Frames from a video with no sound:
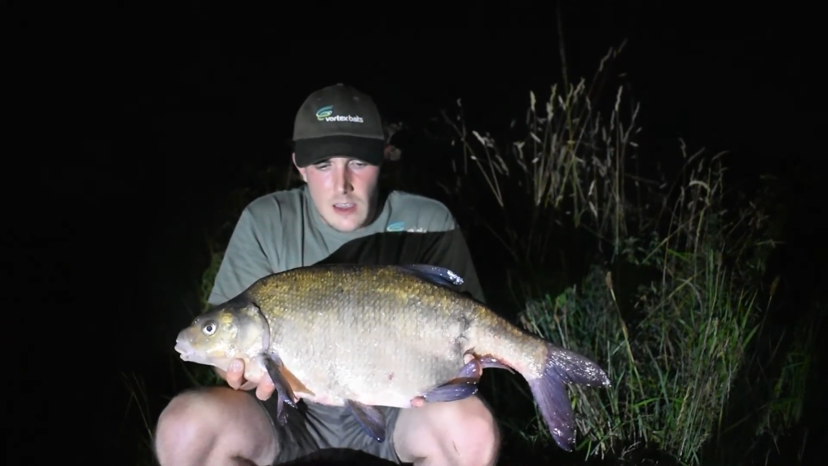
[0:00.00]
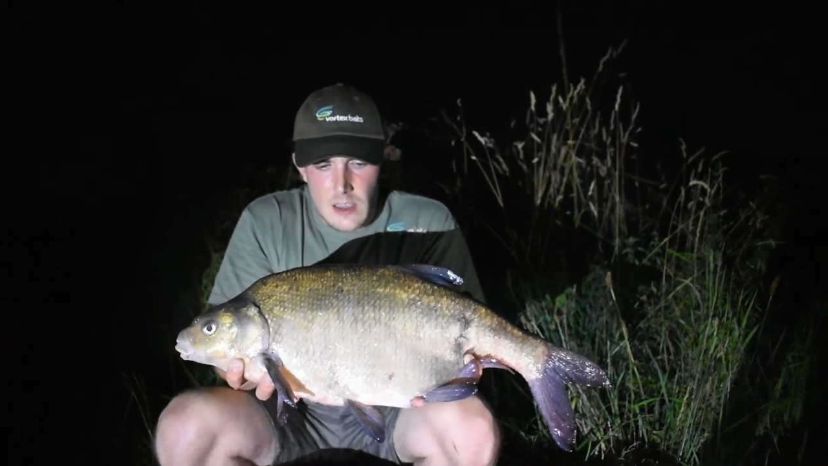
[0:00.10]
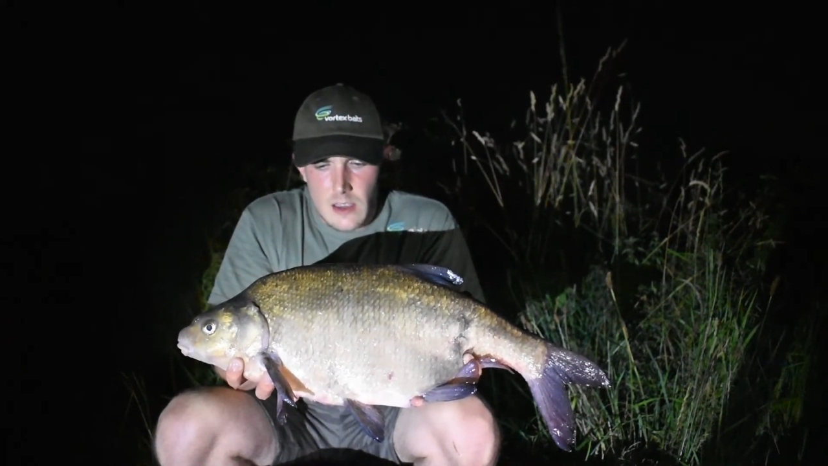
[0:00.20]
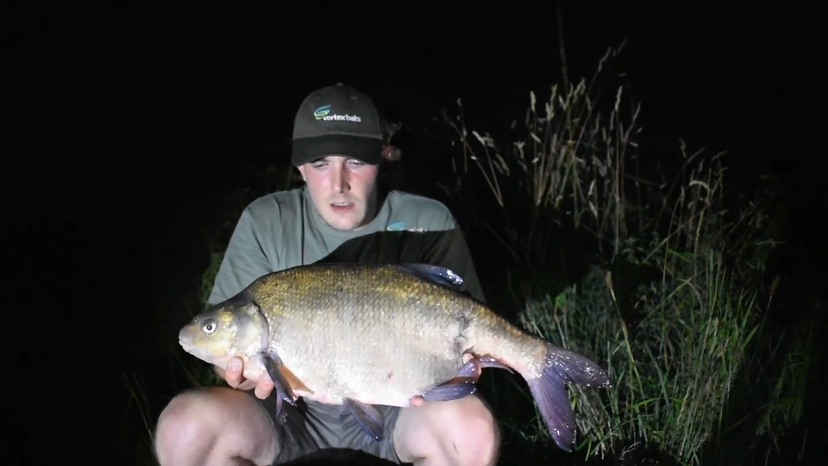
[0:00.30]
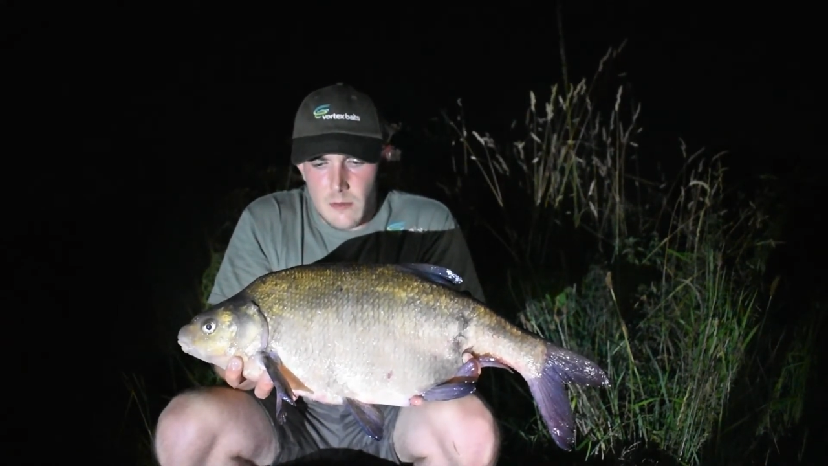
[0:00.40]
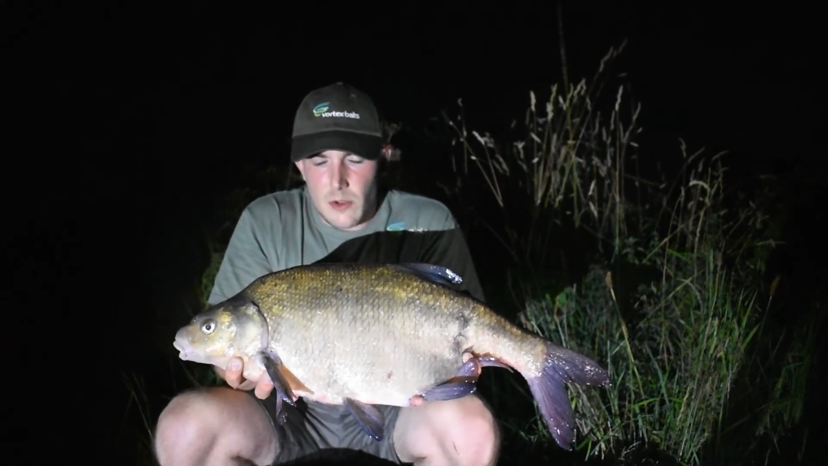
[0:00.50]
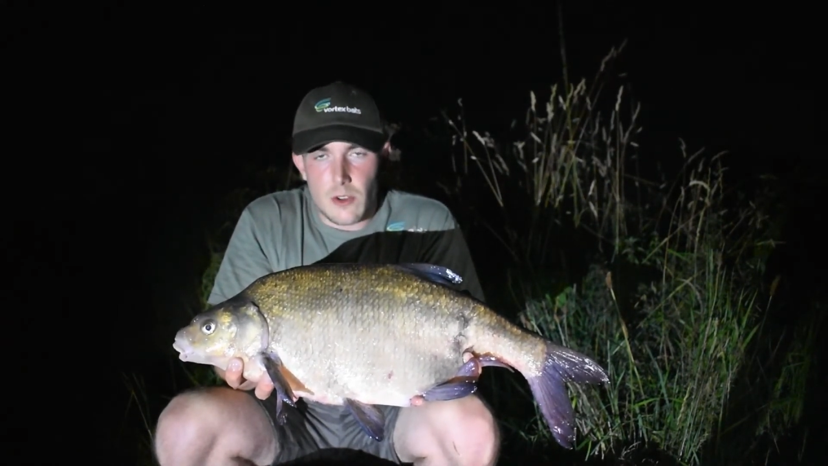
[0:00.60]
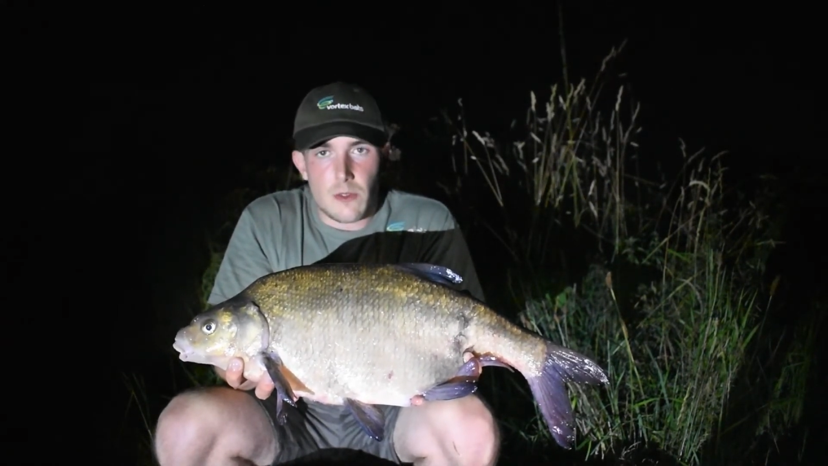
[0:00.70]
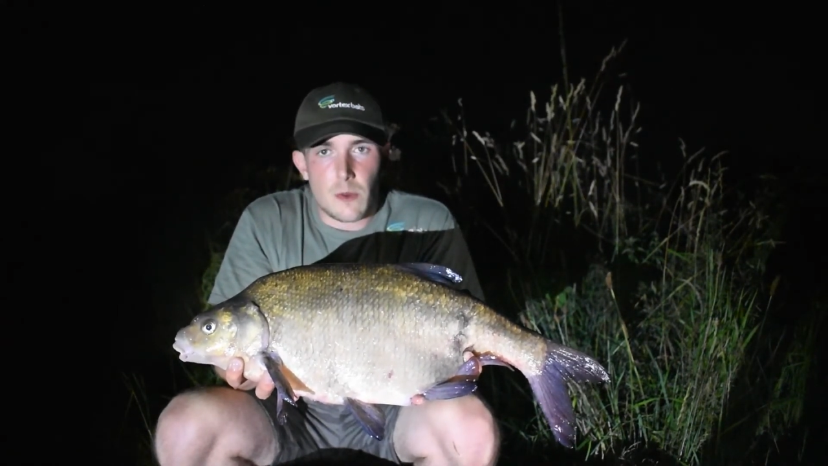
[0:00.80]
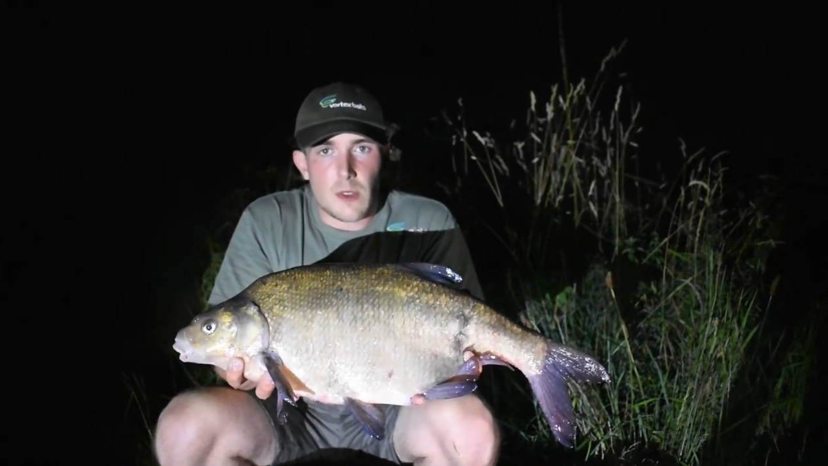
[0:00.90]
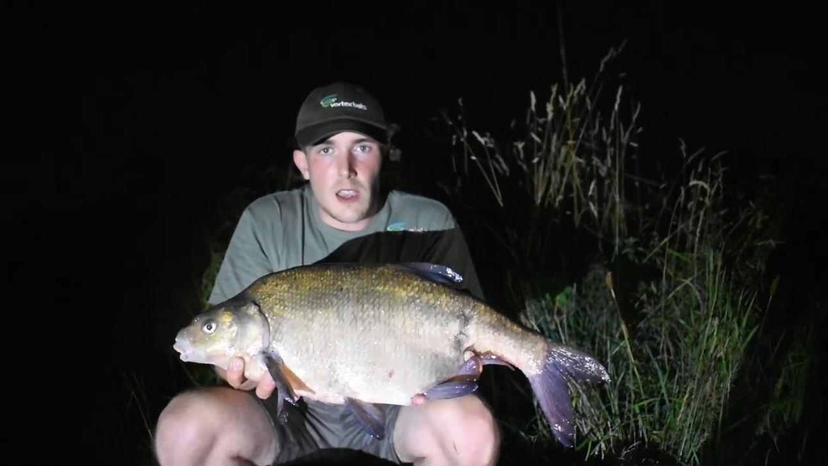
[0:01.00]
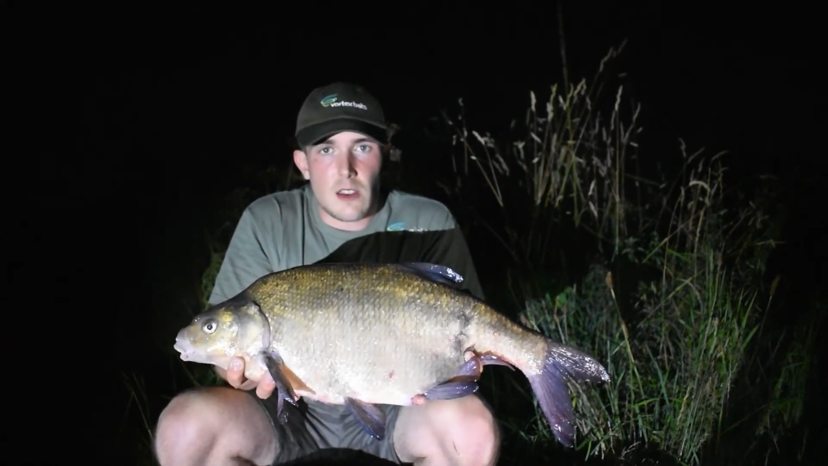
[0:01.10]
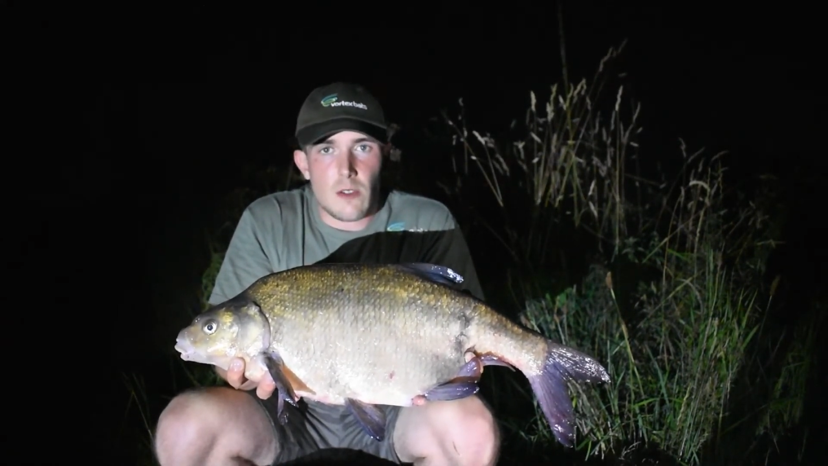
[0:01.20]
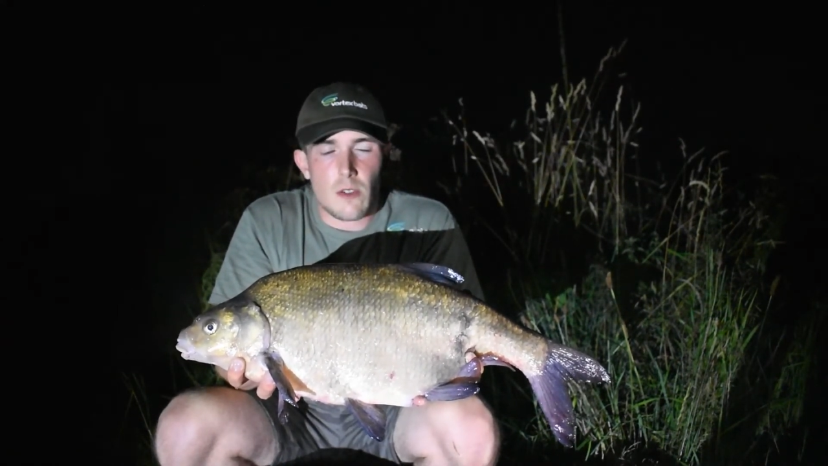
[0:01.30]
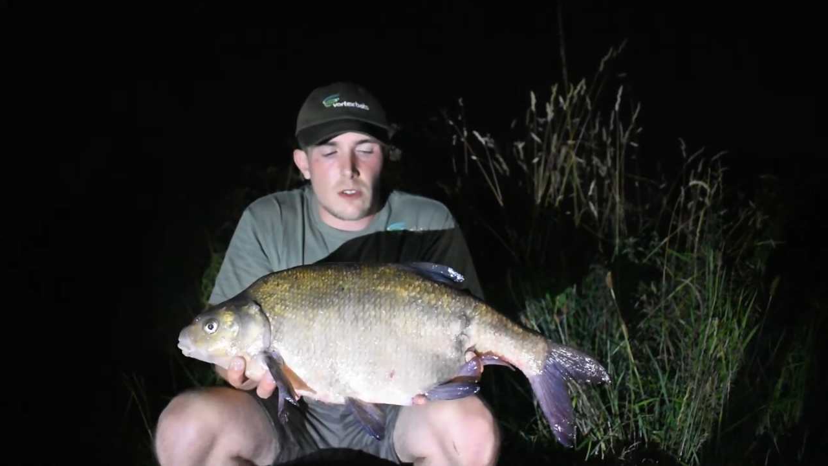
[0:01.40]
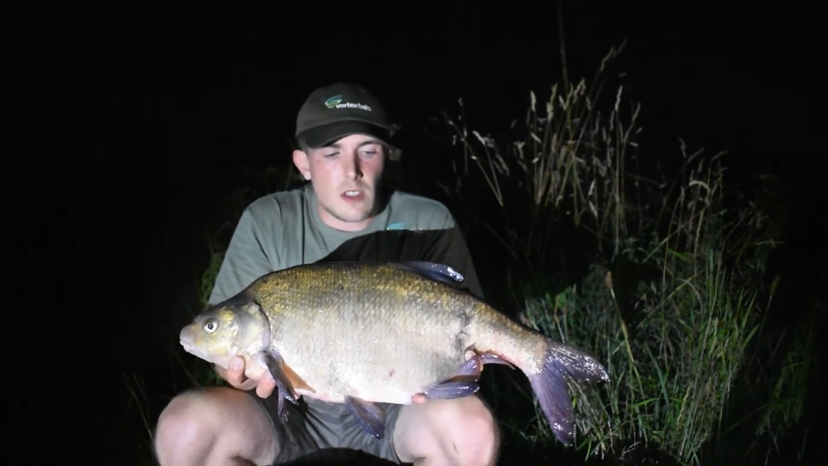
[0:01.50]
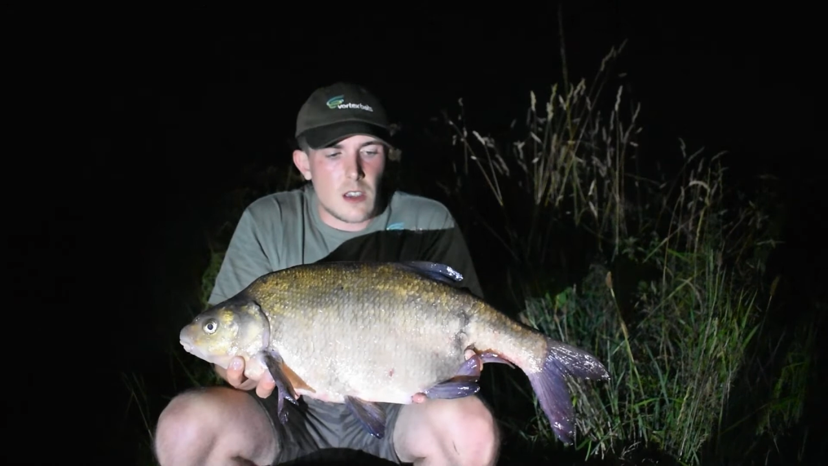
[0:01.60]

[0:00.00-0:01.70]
but nothing was getting hooked.